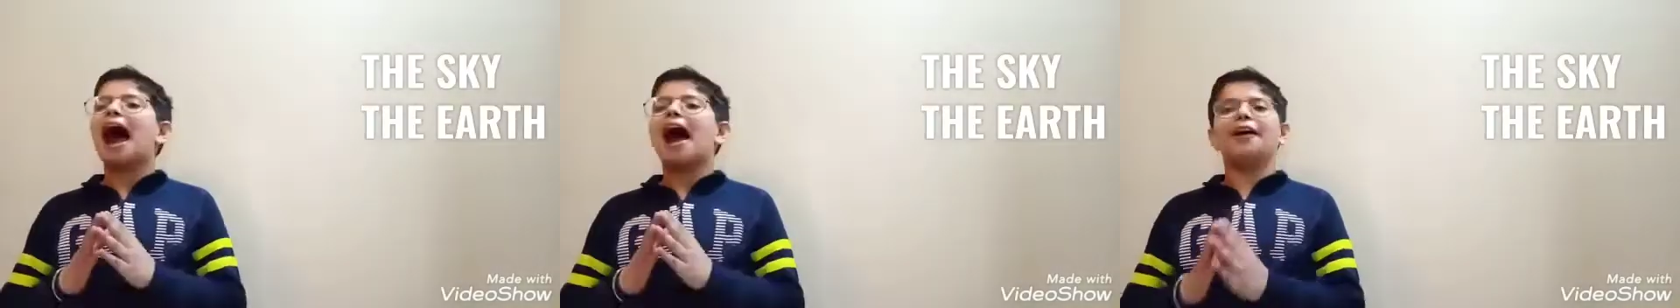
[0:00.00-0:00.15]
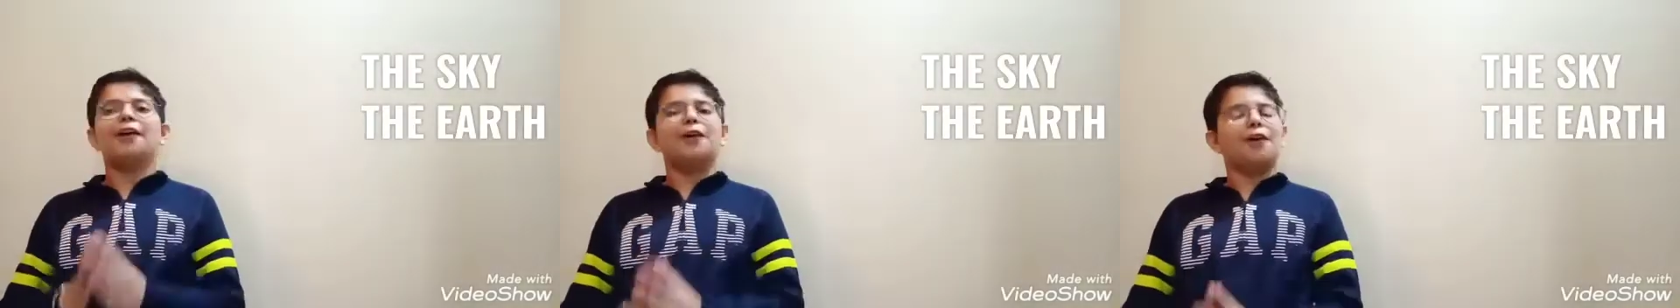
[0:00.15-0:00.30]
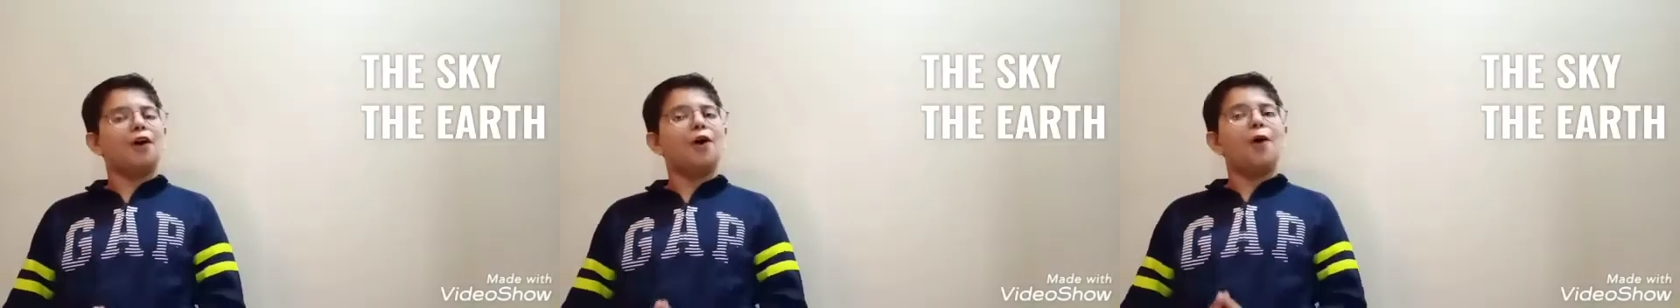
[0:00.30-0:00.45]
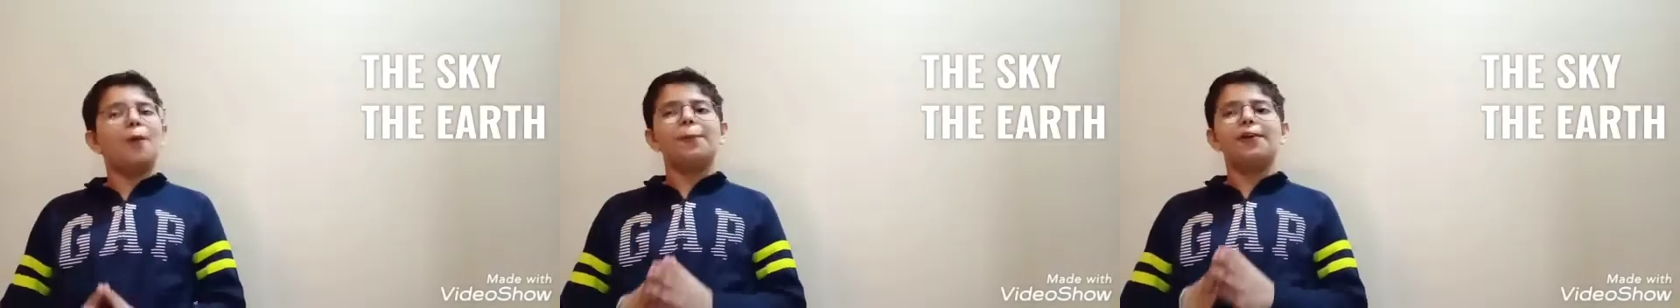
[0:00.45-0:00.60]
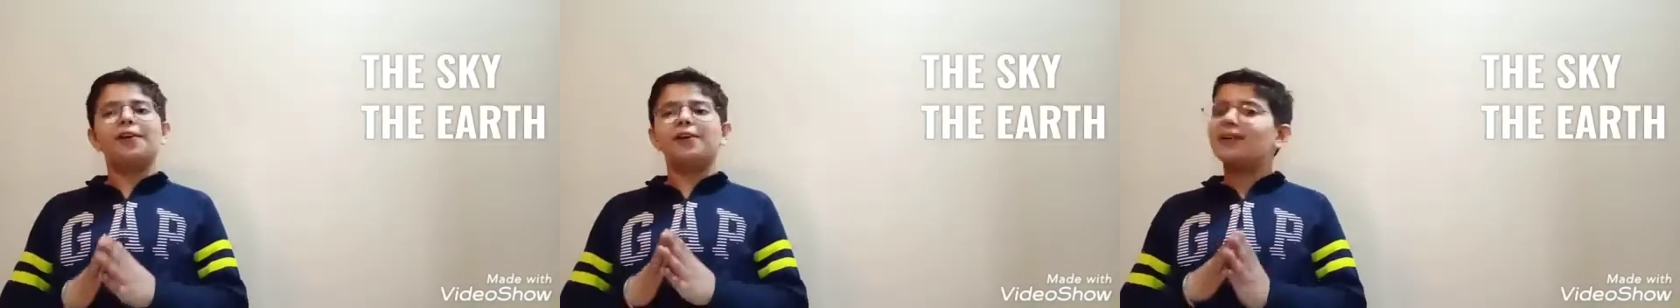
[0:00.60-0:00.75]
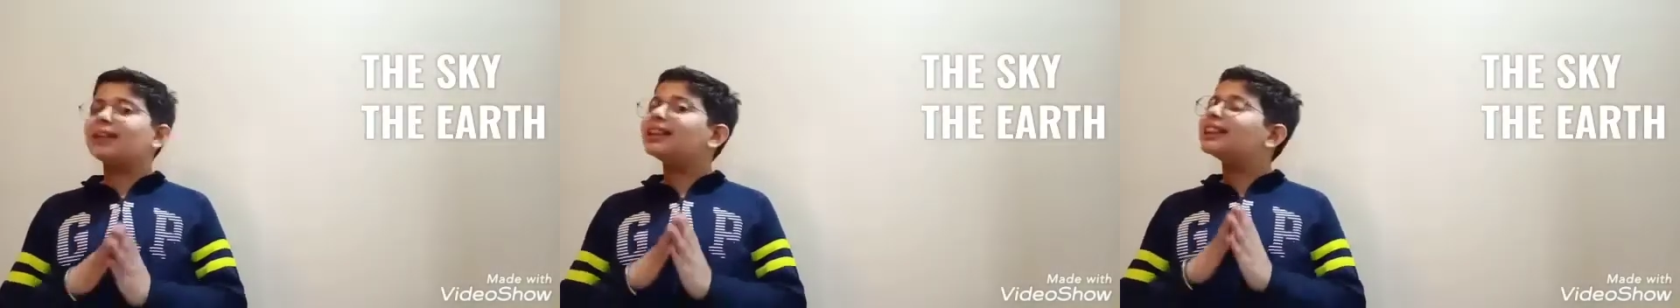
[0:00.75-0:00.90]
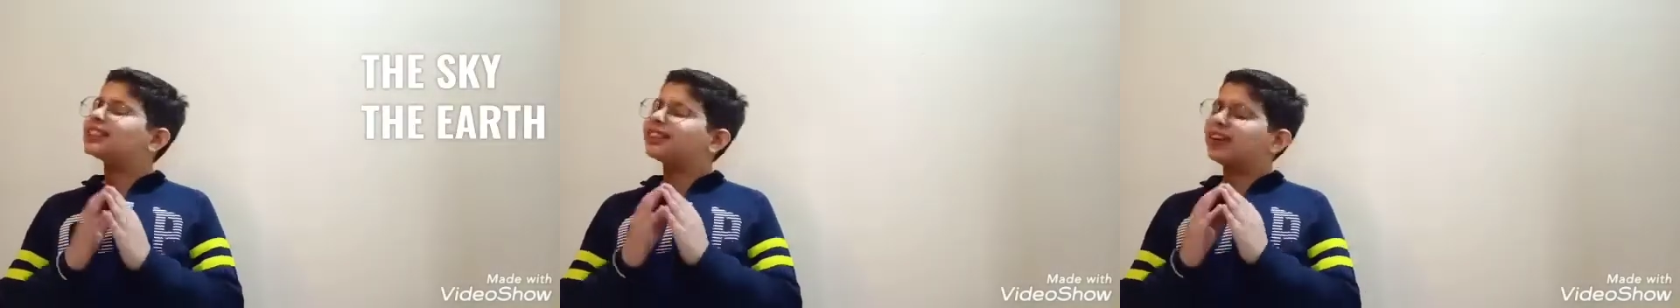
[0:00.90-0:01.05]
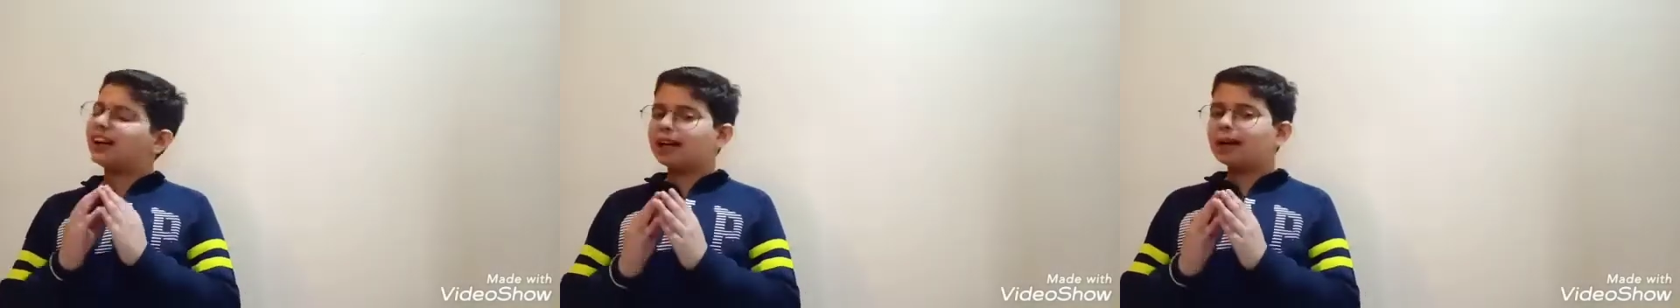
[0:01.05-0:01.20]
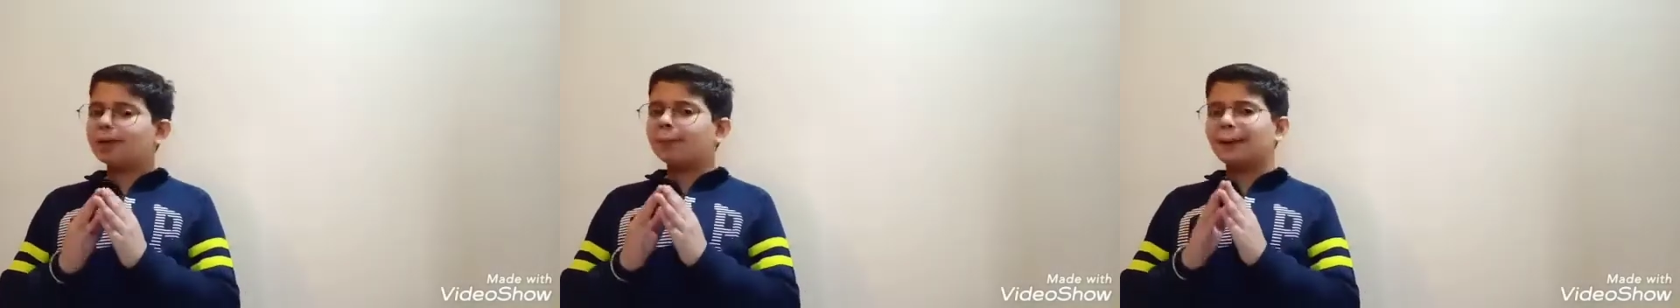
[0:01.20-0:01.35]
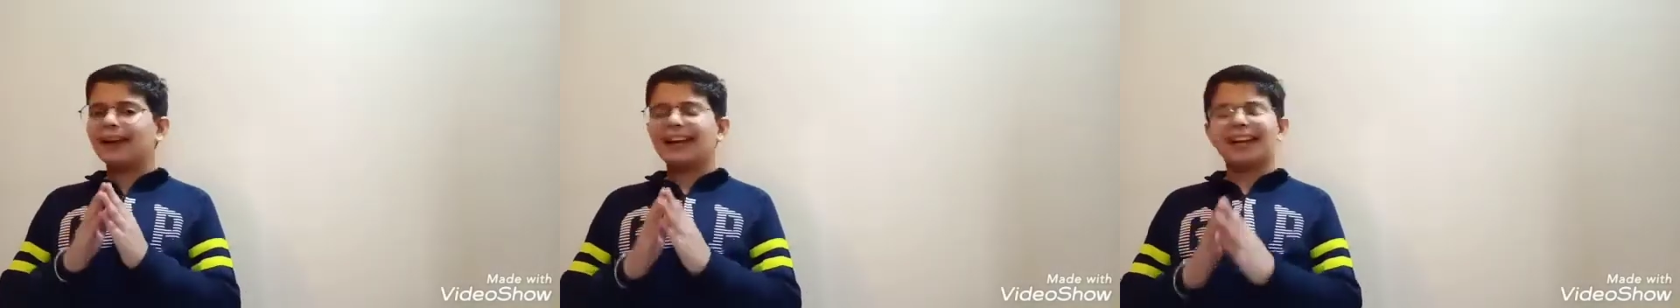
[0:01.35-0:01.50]
I hope you will
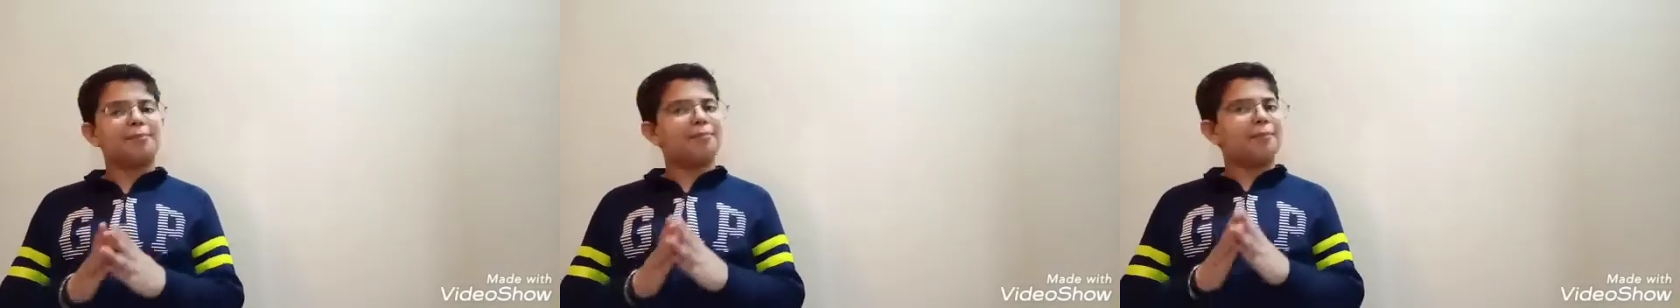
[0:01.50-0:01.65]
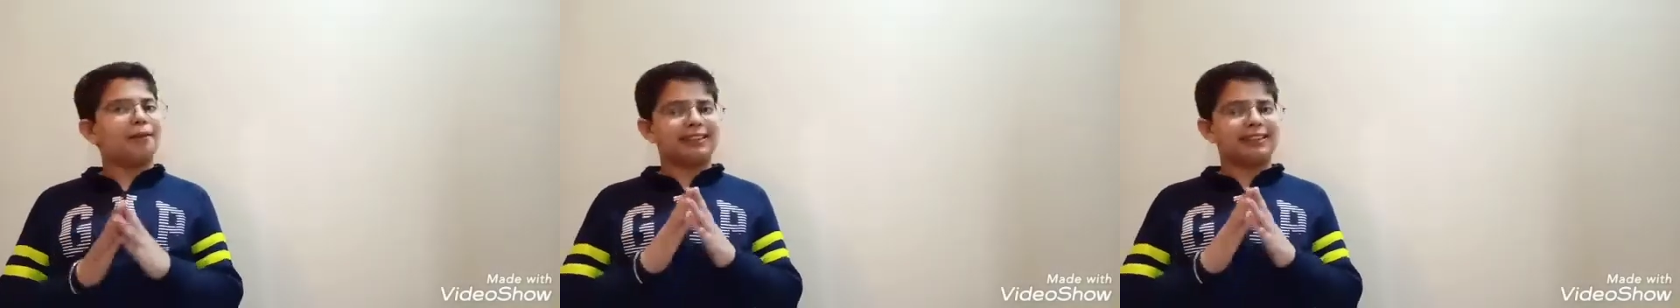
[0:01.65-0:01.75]
not make